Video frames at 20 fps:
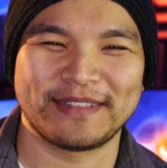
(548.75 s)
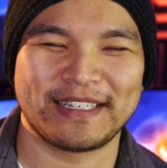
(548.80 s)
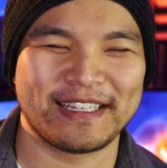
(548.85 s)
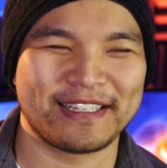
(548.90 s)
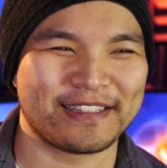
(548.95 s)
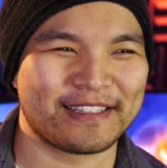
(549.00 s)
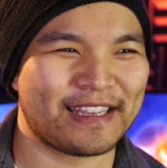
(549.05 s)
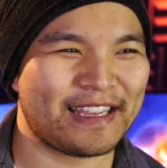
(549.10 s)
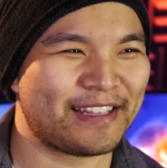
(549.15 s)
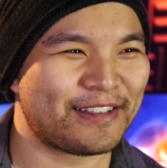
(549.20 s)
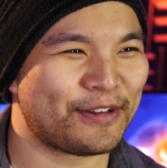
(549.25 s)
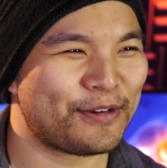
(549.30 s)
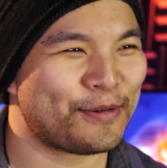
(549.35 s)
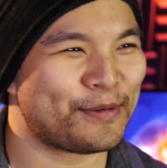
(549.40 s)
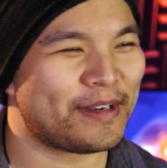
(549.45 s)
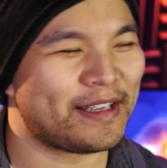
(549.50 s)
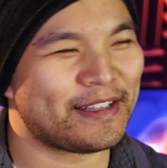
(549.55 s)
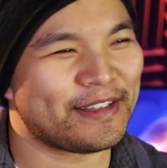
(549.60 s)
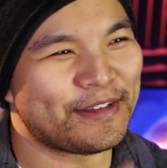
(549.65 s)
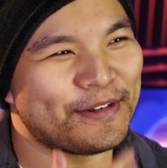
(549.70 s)
Hello,
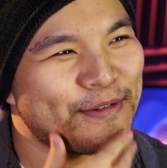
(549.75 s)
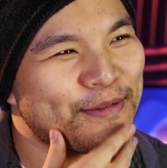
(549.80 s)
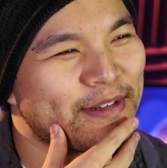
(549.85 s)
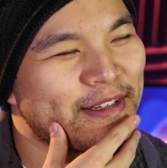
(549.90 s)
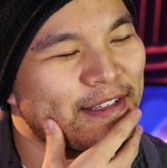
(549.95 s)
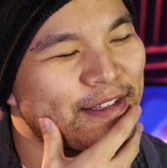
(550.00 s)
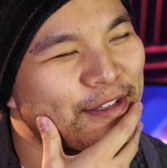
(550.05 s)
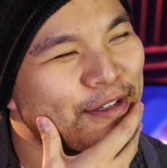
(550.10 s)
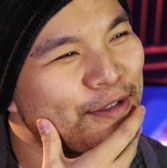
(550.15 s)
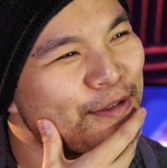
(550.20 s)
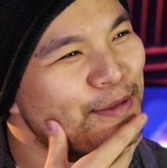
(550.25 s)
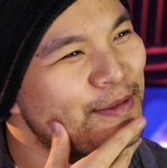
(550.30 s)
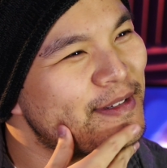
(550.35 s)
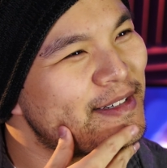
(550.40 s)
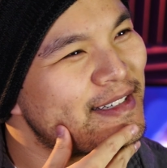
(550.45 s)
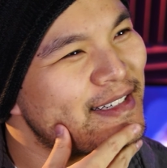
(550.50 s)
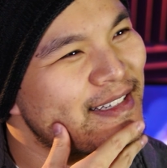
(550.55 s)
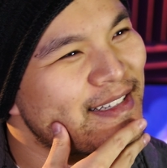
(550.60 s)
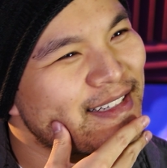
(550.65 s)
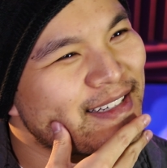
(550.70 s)

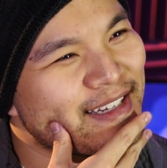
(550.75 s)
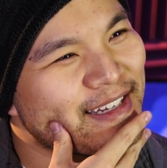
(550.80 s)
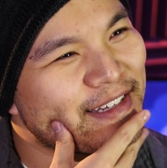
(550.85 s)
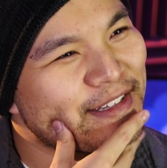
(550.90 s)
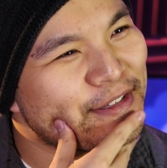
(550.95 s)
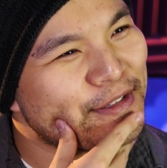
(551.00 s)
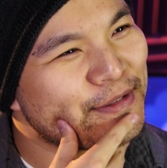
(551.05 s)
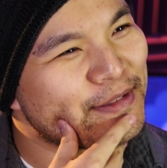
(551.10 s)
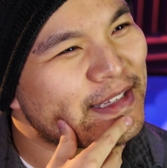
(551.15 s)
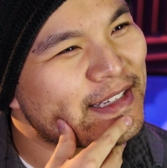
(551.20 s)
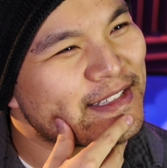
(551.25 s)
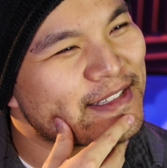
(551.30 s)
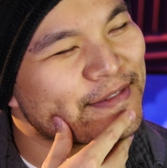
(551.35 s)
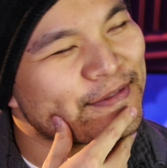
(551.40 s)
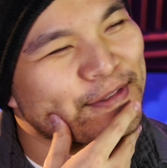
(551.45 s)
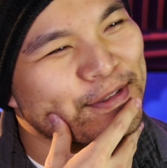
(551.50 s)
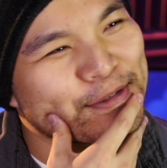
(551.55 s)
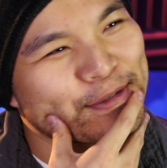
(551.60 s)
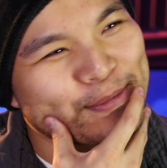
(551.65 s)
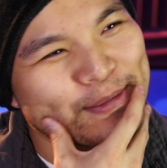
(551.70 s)
that doesn't
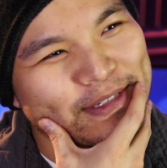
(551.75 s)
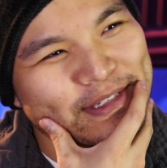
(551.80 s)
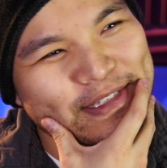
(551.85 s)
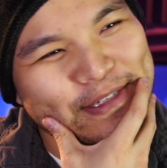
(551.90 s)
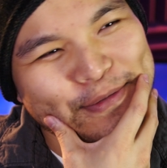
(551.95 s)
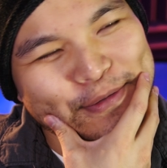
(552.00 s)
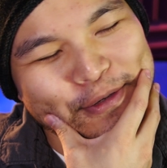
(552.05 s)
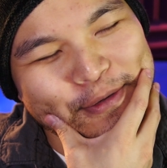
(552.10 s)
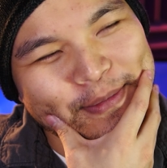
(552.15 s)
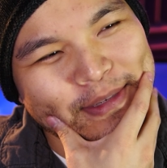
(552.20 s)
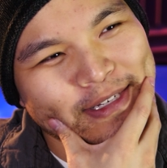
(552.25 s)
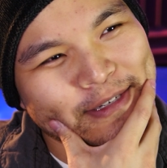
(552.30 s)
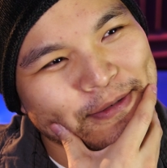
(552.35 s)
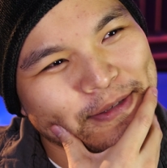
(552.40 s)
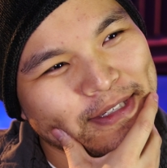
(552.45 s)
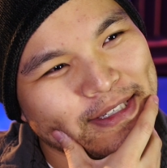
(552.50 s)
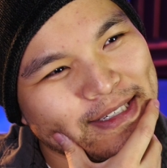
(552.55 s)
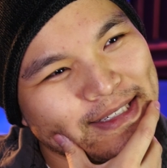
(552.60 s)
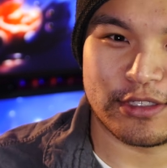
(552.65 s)
flow as well as I was hoping it would.